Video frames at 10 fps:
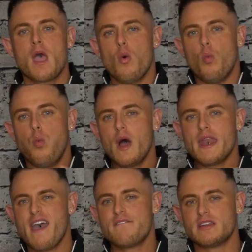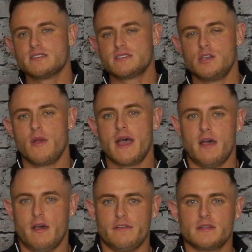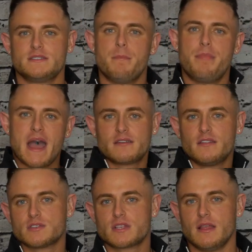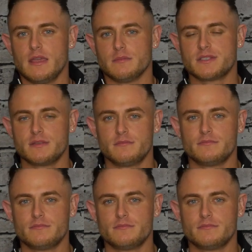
What evidence do you have to back those claims?